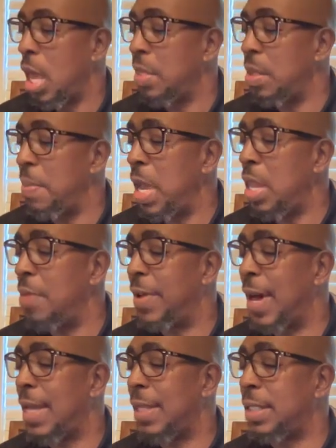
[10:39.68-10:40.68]
And the man
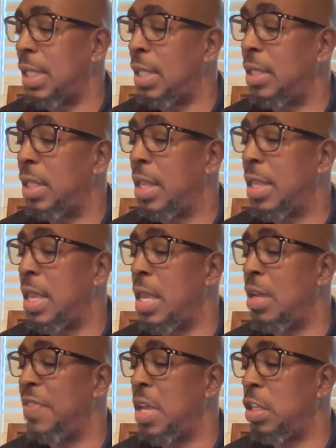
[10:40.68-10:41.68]
of God sent unto the
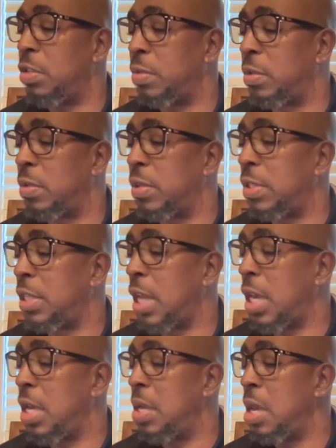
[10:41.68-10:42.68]
king of Israel,
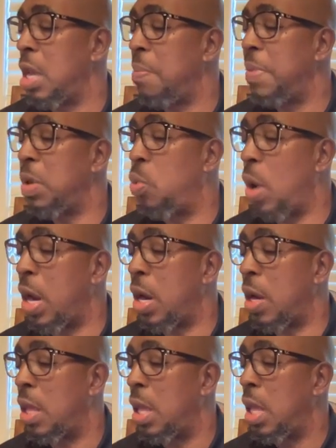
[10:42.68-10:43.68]
saying,
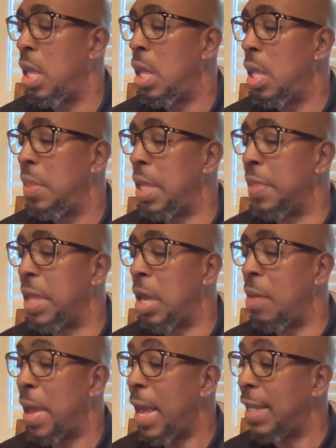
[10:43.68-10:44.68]
Beware that
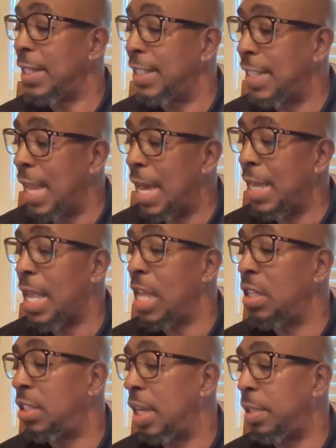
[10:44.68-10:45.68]
thou pass not
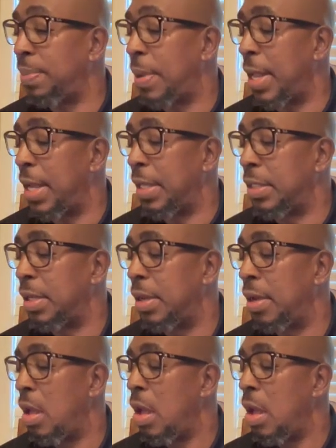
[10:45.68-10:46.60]
a such place,